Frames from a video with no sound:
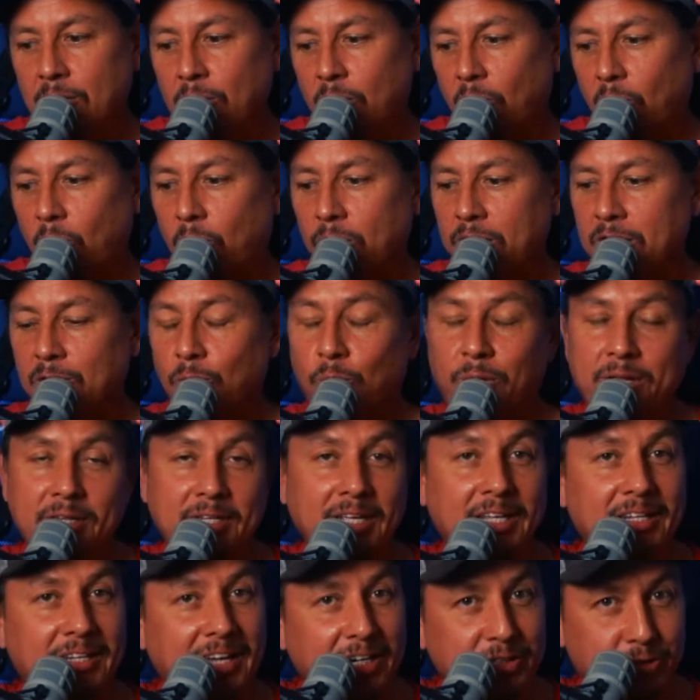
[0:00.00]
or won the
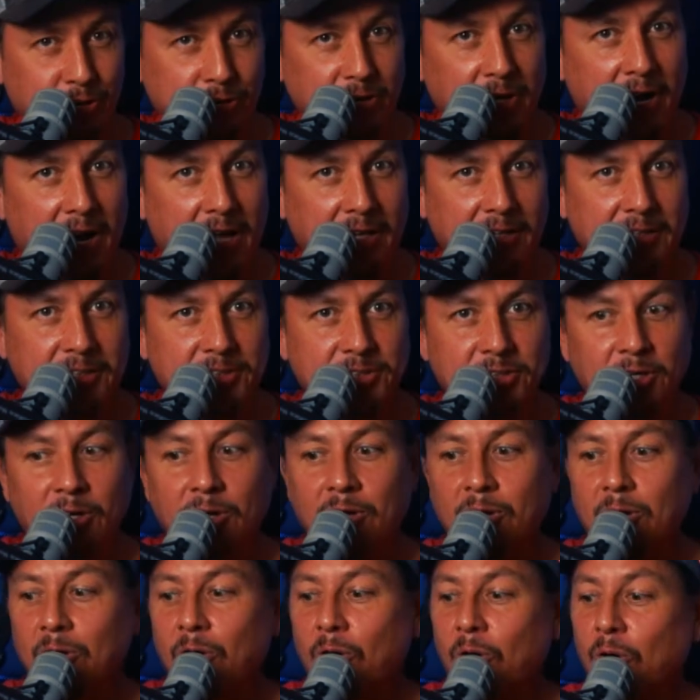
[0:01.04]
Electoral College,
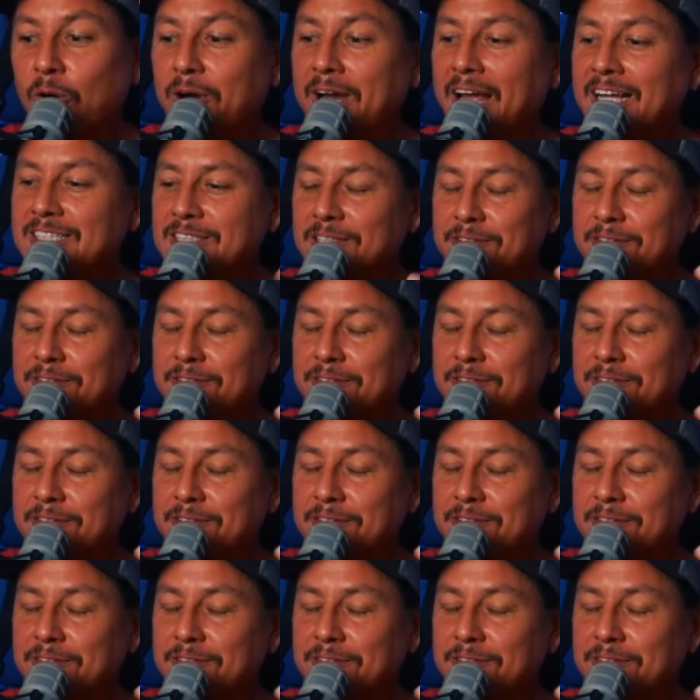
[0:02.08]
or has